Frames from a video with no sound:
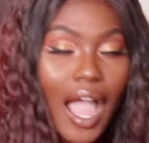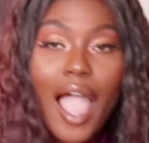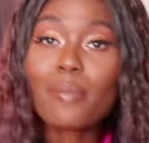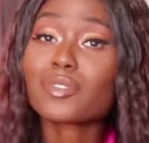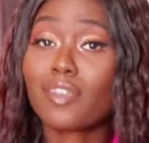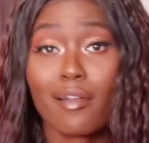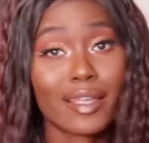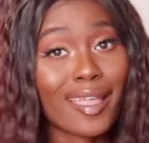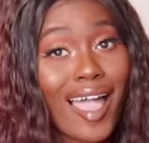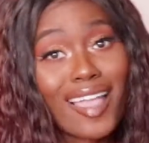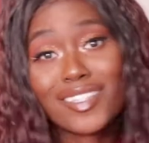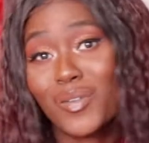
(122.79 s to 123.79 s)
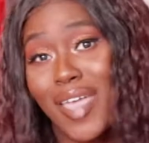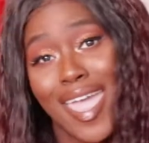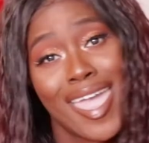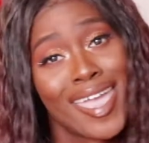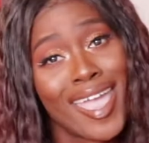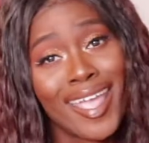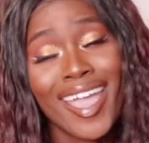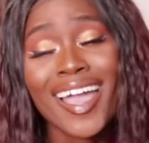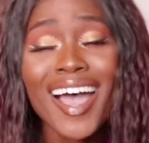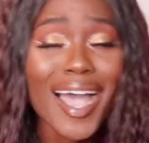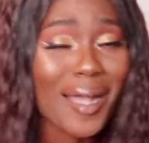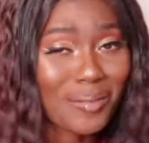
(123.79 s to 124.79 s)
I'm sorry, guys, okay?
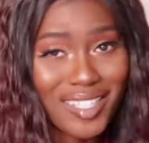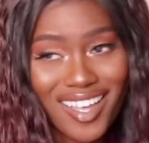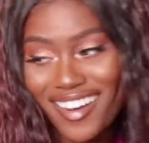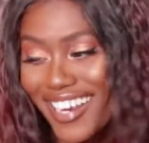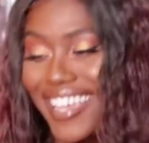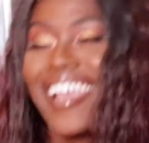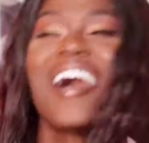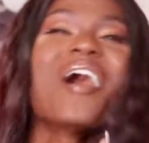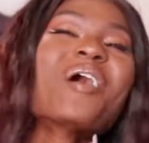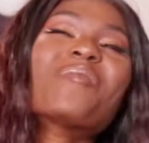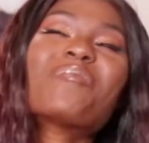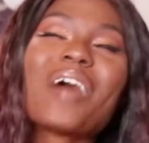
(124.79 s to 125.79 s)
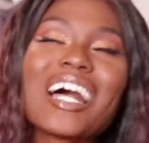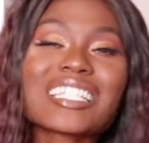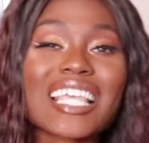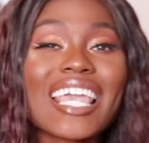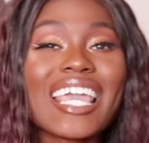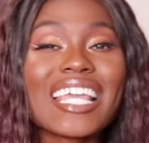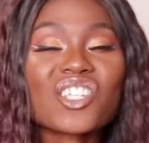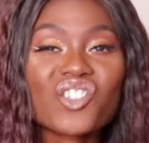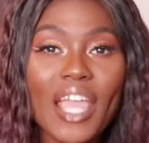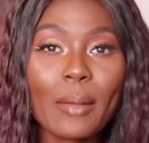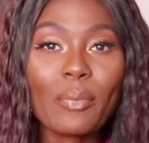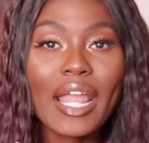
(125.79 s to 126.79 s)
I'm sorry. But it is
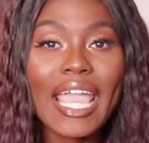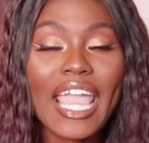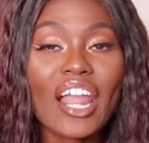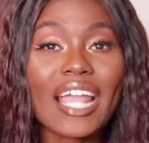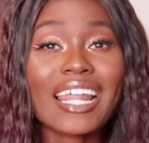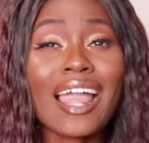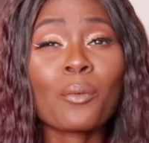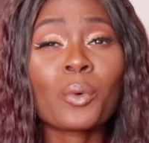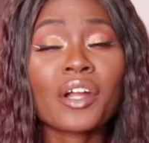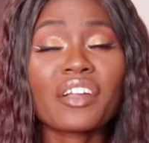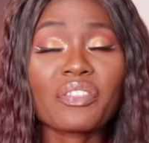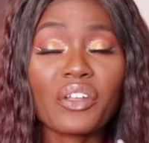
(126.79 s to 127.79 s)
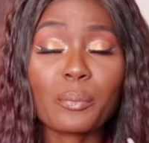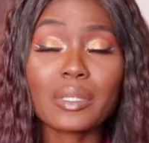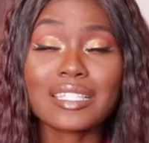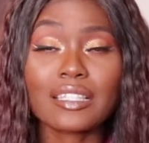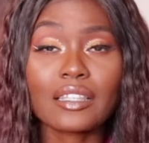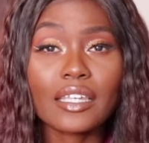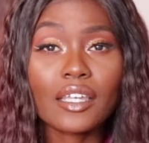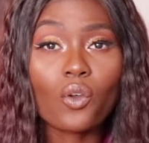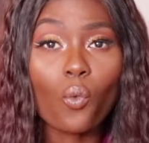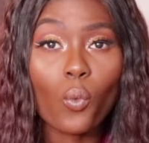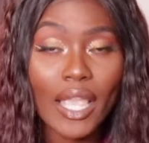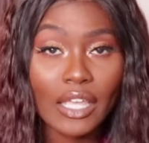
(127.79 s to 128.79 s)
Shambrey hair, and I'm wearing their Brazilian
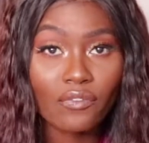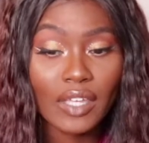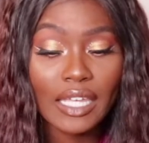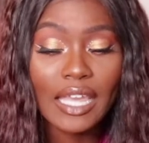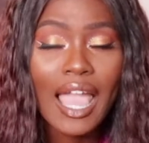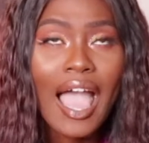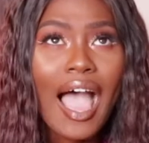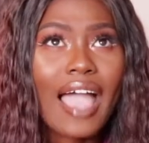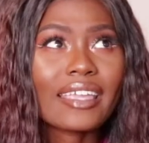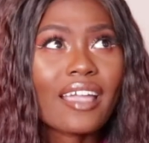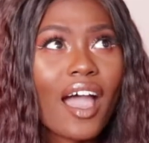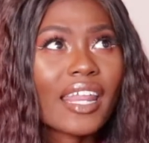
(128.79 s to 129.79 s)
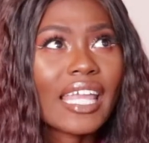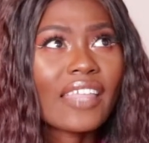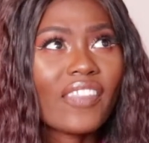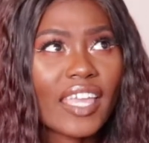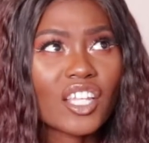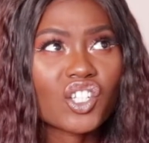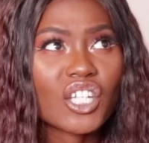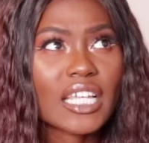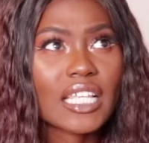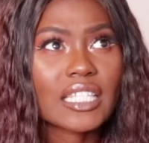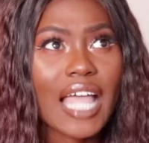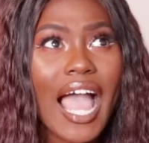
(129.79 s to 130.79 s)
wavy. I got it in the inches.